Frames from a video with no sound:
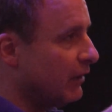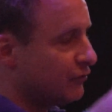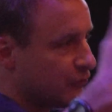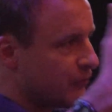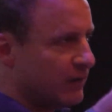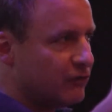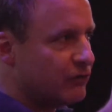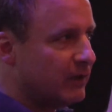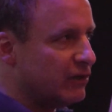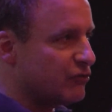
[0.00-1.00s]
So it's very
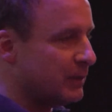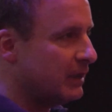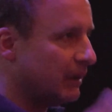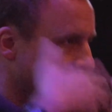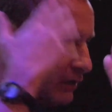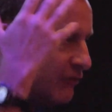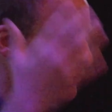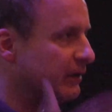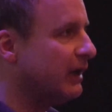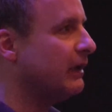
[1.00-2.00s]
strange, but yeah, believe
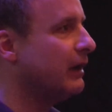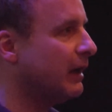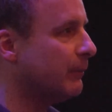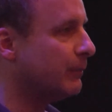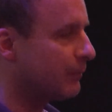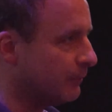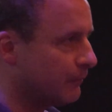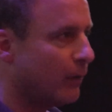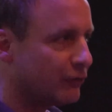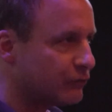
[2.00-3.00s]
it or not,
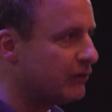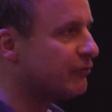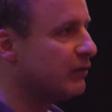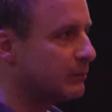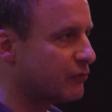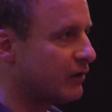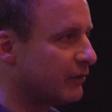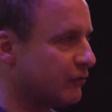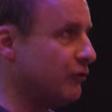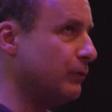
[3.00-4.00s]
Wall Street firms and
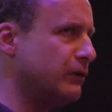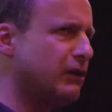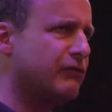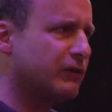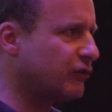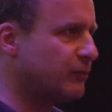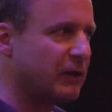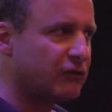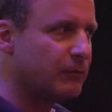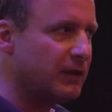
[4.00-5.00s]
others, you would never
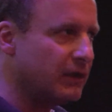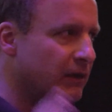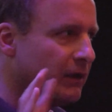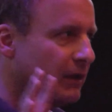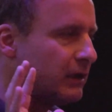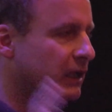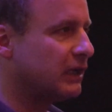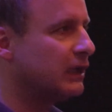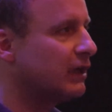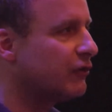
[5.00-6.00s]
expect to be kind of
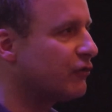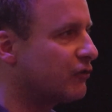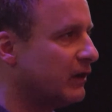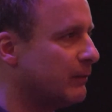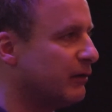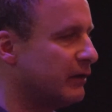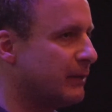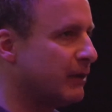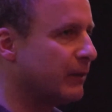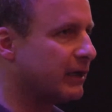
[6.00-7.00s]
getting on the sustainability
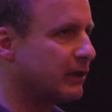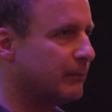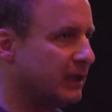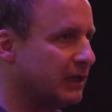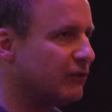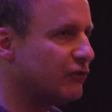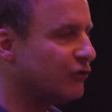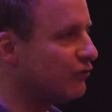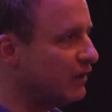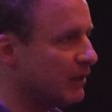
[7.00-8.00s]
bandwagon, are beginning to
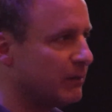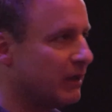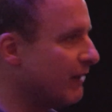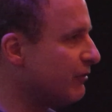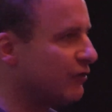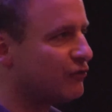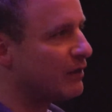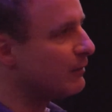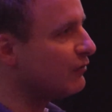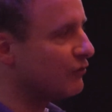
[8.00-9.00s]
see it, but not for the
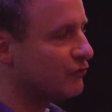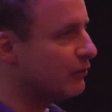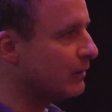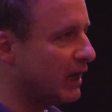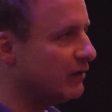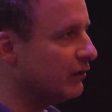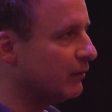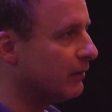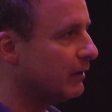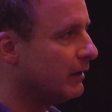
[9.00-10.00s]
same reasons you and I do,
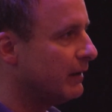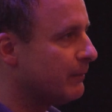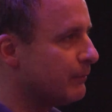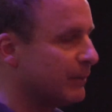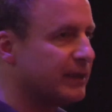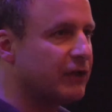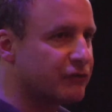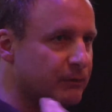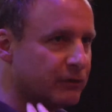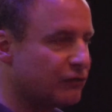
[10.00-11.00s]
but
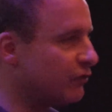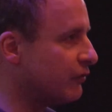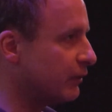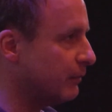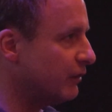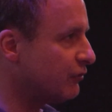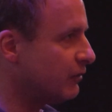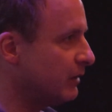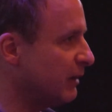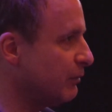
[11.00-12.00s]
because it reduces their risk
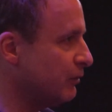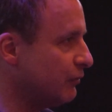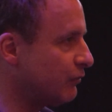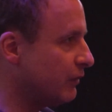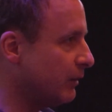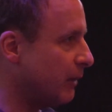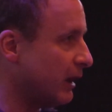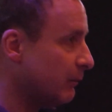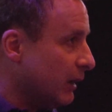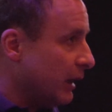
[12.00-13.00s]
and improves their
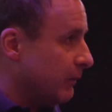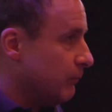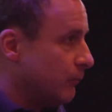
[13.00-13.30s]
bottom line.